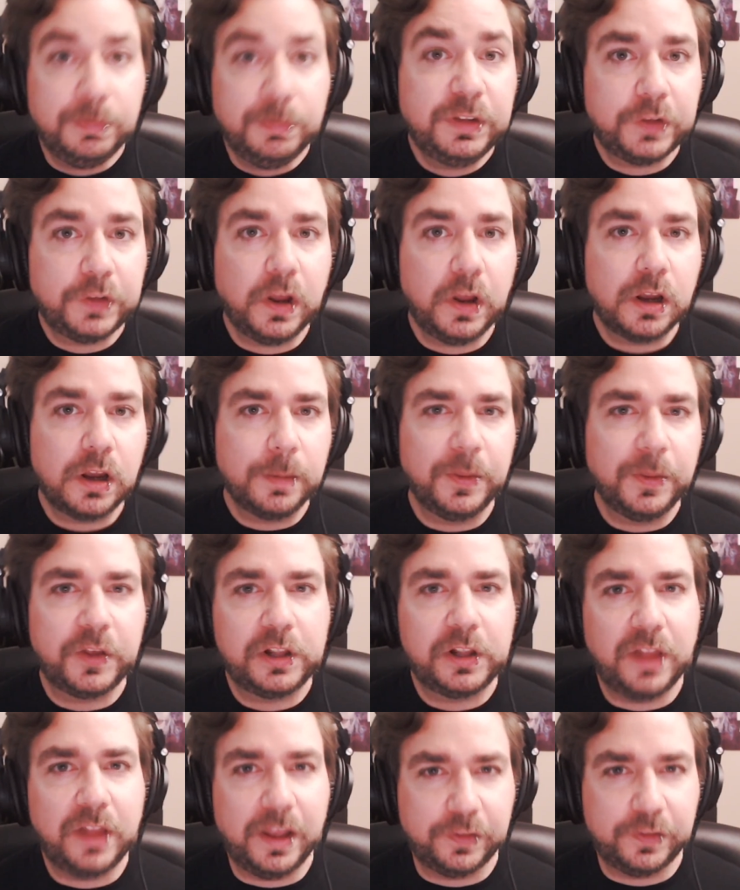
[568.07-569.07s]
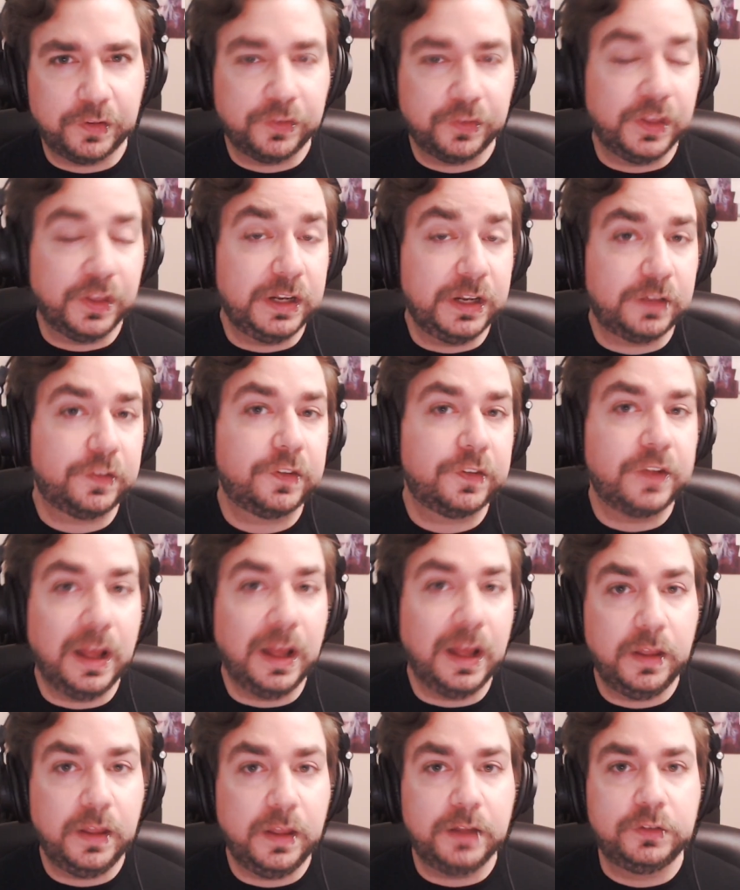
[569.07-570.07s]
When we talk about the classes that
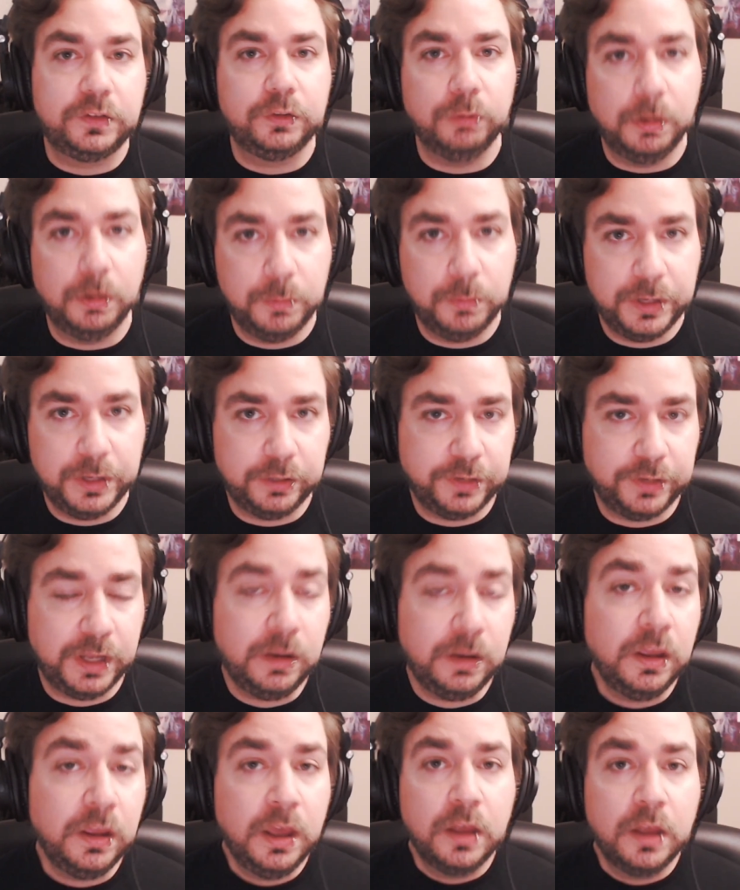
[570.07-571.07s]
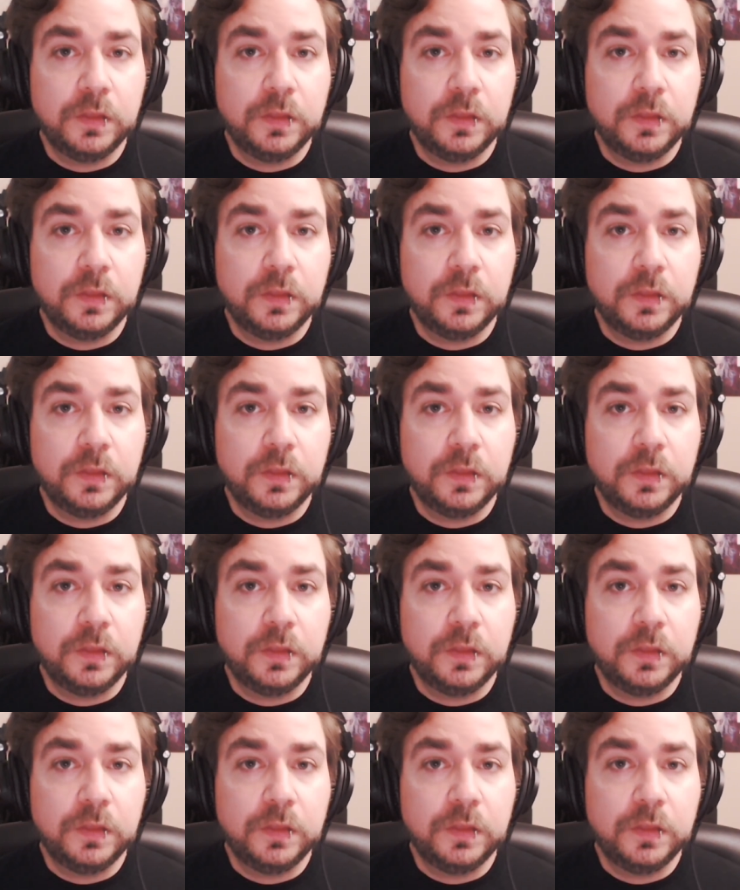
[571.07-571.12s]
excel at dual wielding,